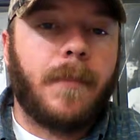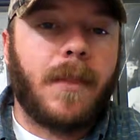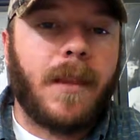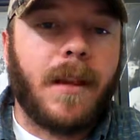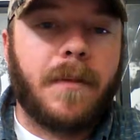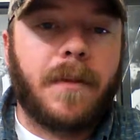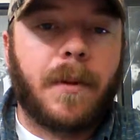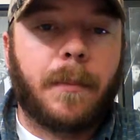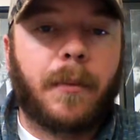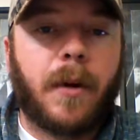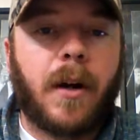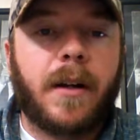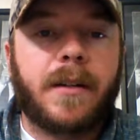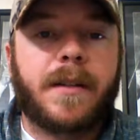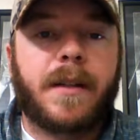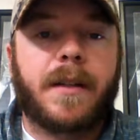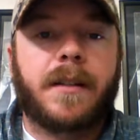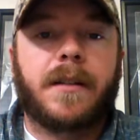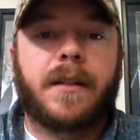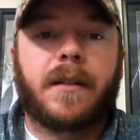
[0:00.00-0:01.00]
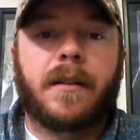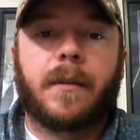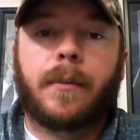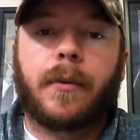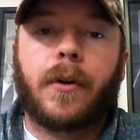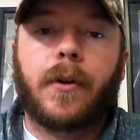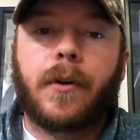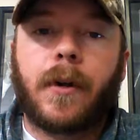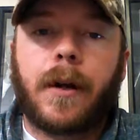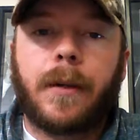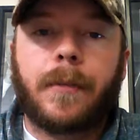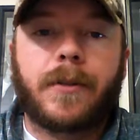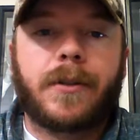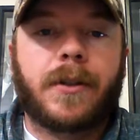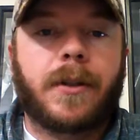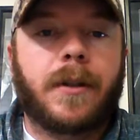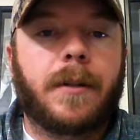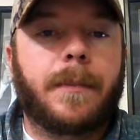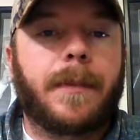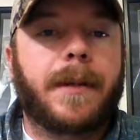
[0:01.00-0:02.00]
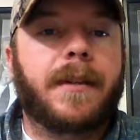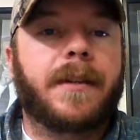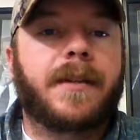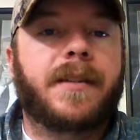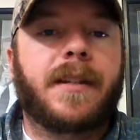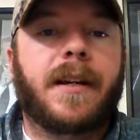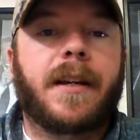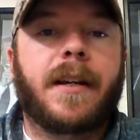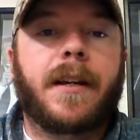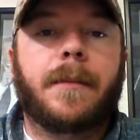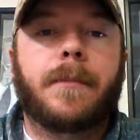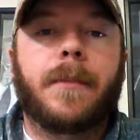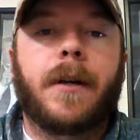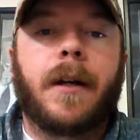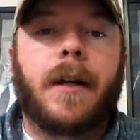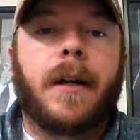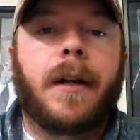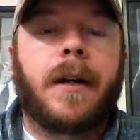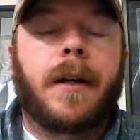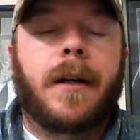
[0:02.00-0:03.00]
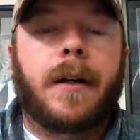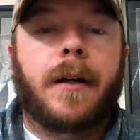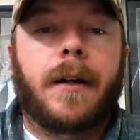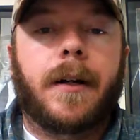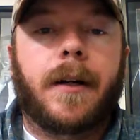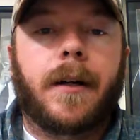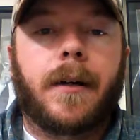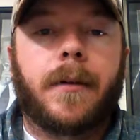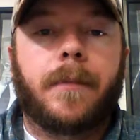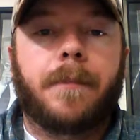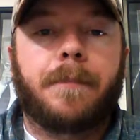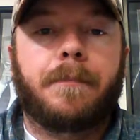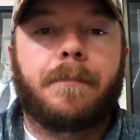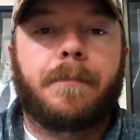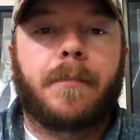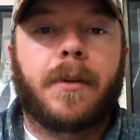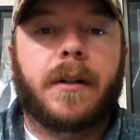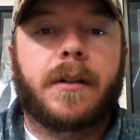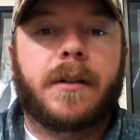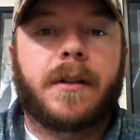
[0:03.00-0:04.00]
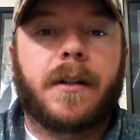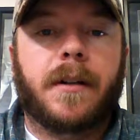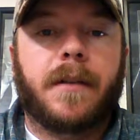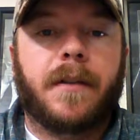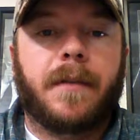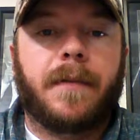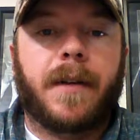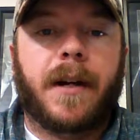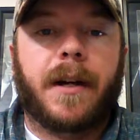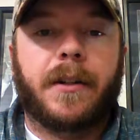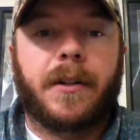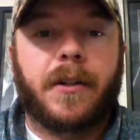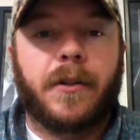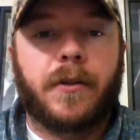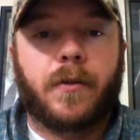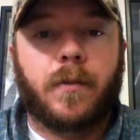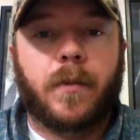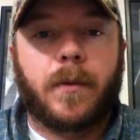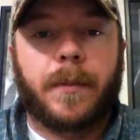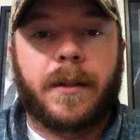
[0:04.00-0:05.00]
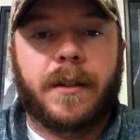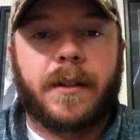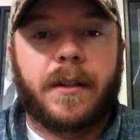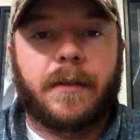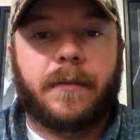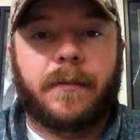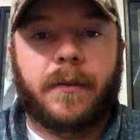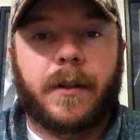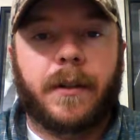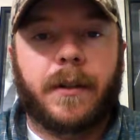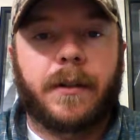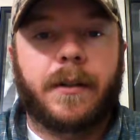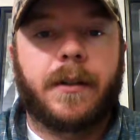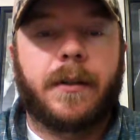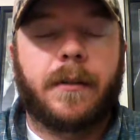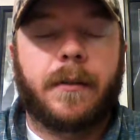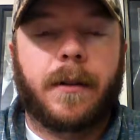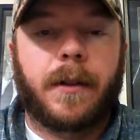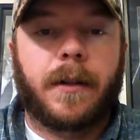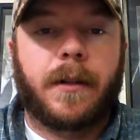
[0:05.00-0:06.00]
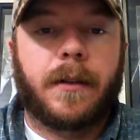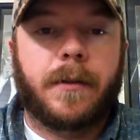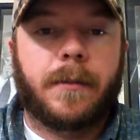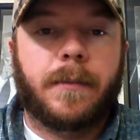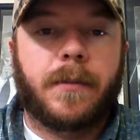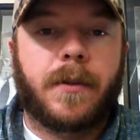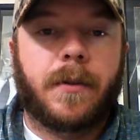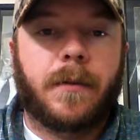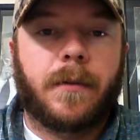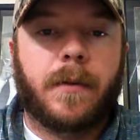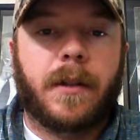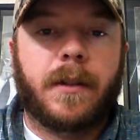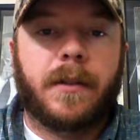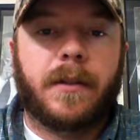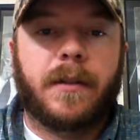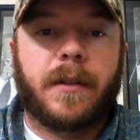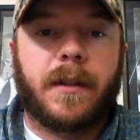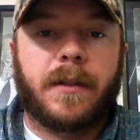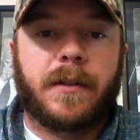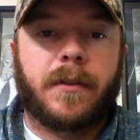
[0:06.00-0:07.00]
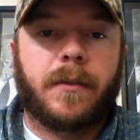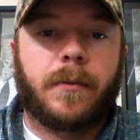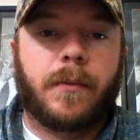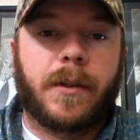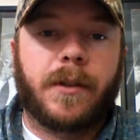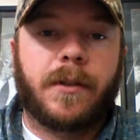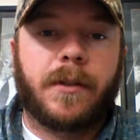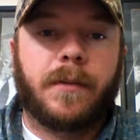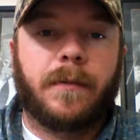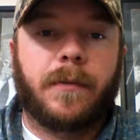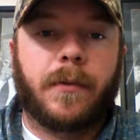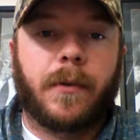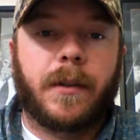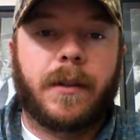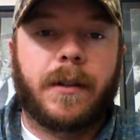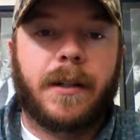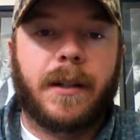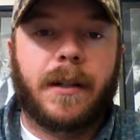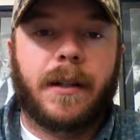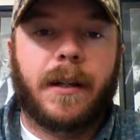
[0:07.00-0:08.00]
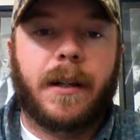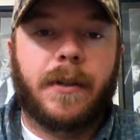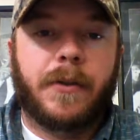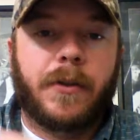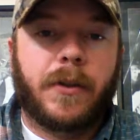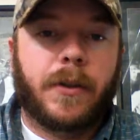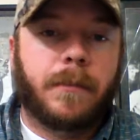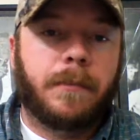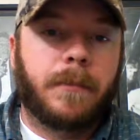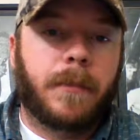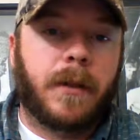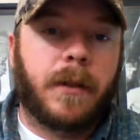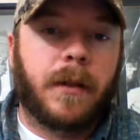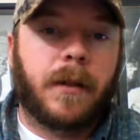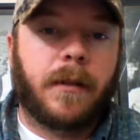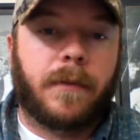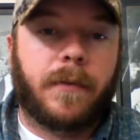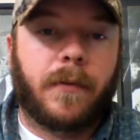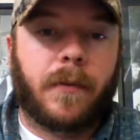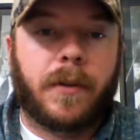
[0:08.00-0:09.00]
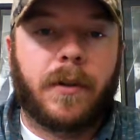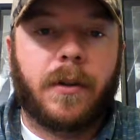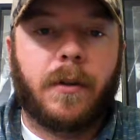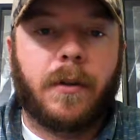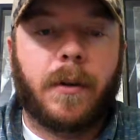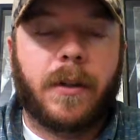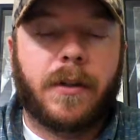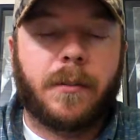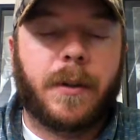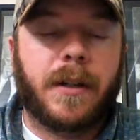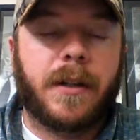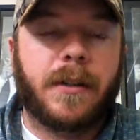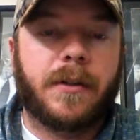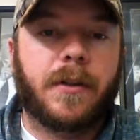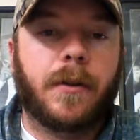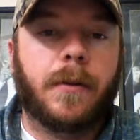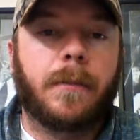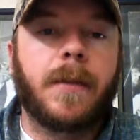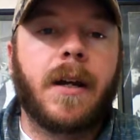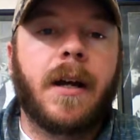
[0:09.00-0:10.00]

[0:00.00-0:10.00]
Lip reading: the process and the programmer is going to be the same, but the values will be different. So that's the reason for the dedication for the UHP. So